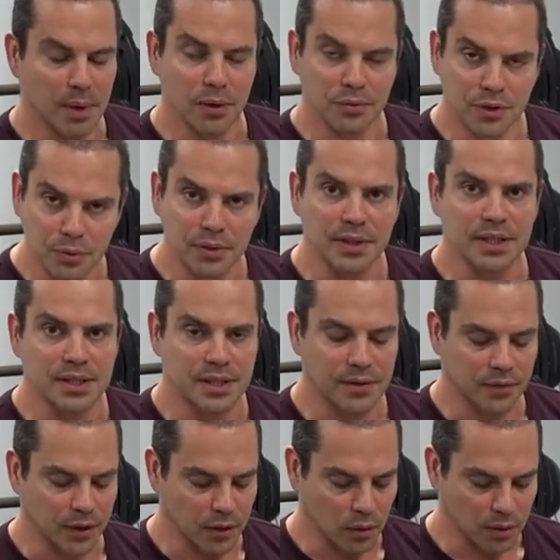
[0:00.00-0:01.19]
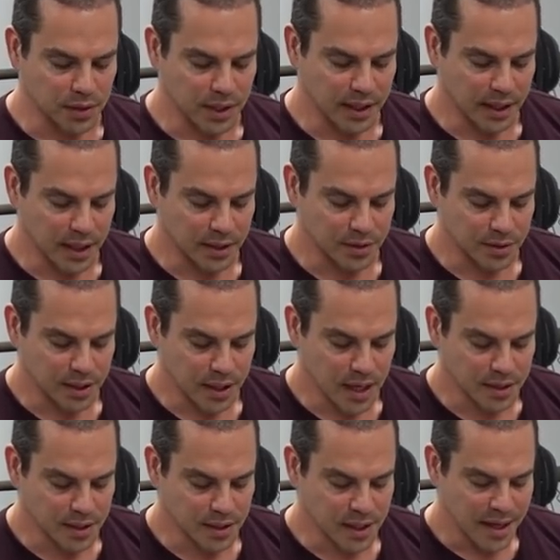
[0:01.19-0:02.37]
about doing these different goal setting
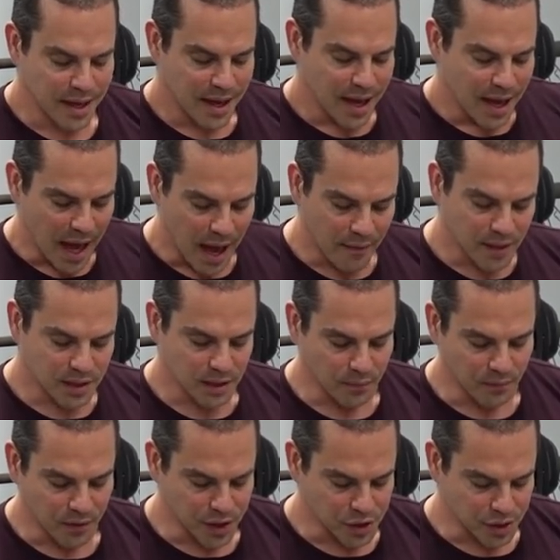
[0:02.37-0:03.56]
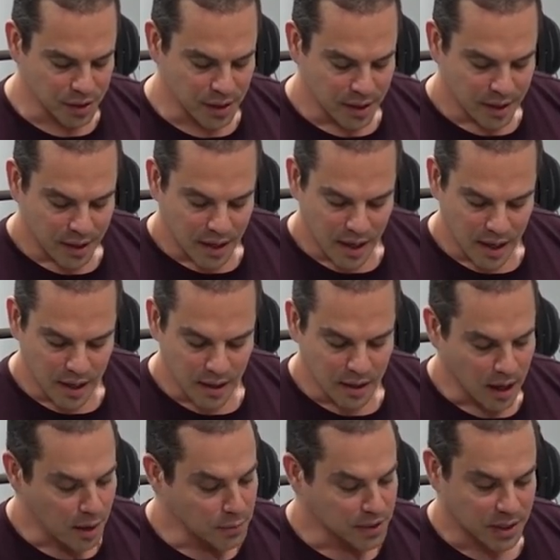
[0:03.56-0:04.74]
exercises, having some vision, and
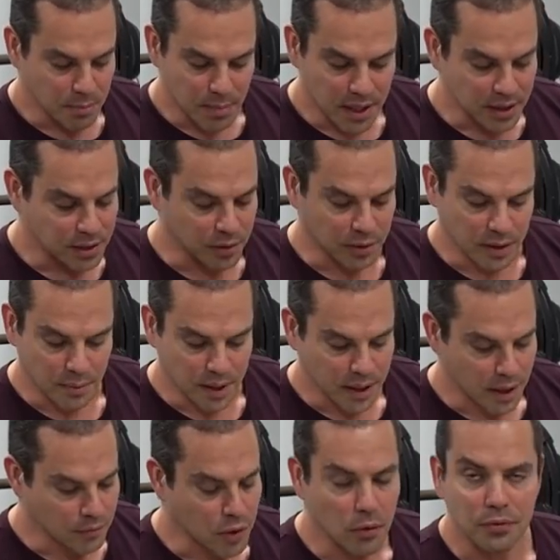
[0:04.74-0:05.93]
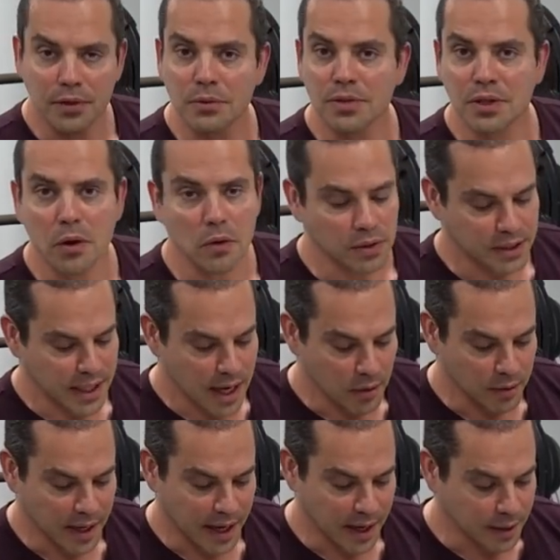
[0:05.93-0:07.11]
I was committed to it. I mean, I wrote those goals
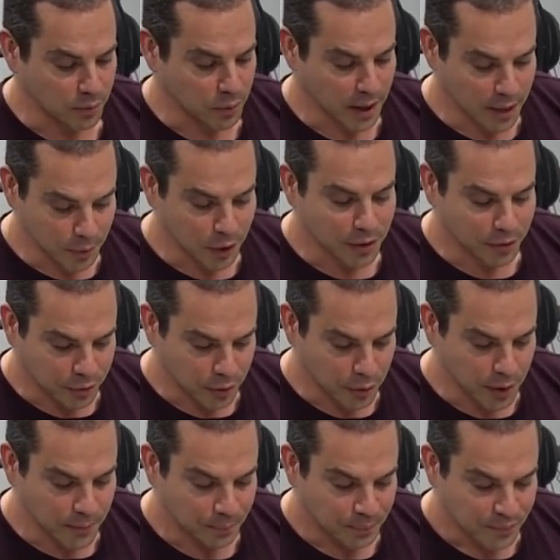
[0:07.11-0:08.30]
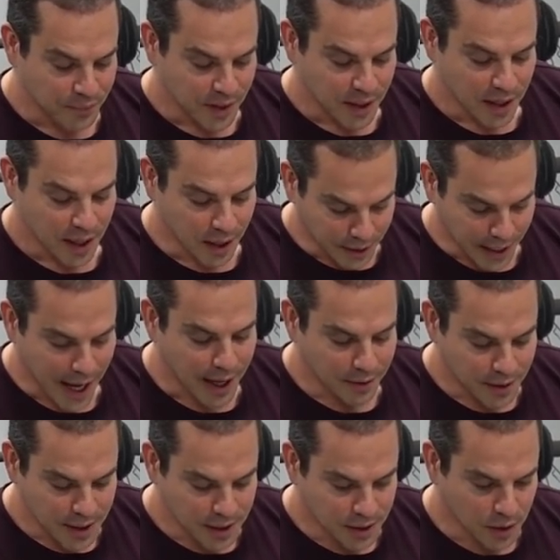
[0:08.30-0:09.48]
down, and when I'm looking through it, a lot of
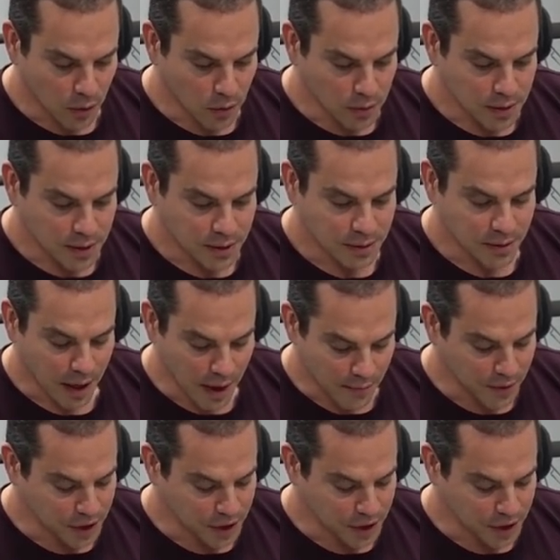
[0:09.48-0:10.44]
these goals I've